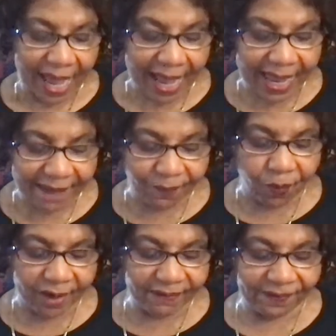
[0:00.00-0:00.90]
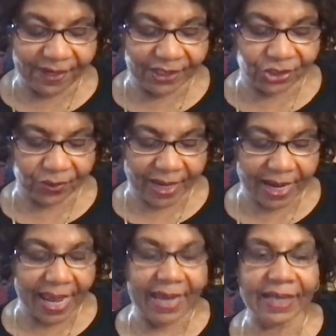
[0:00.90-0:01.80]
I have one fig
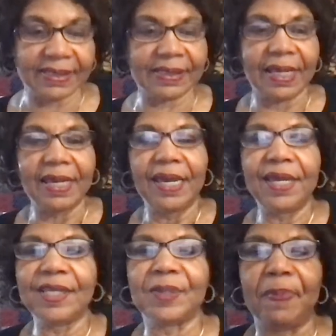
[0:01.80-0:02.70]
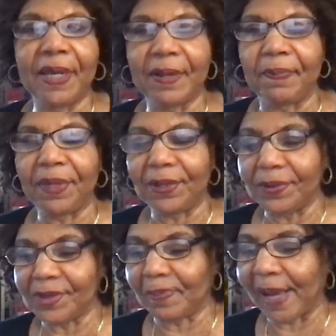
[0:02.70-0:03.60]
tree, and it's been
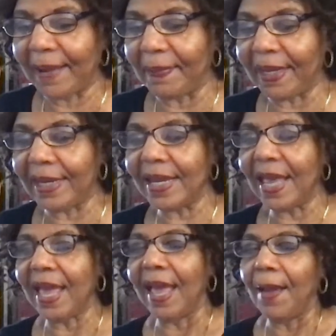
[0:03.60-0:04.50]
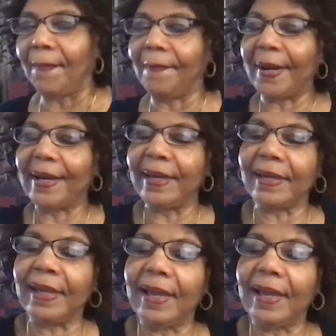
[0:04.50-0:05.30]
abused by me, but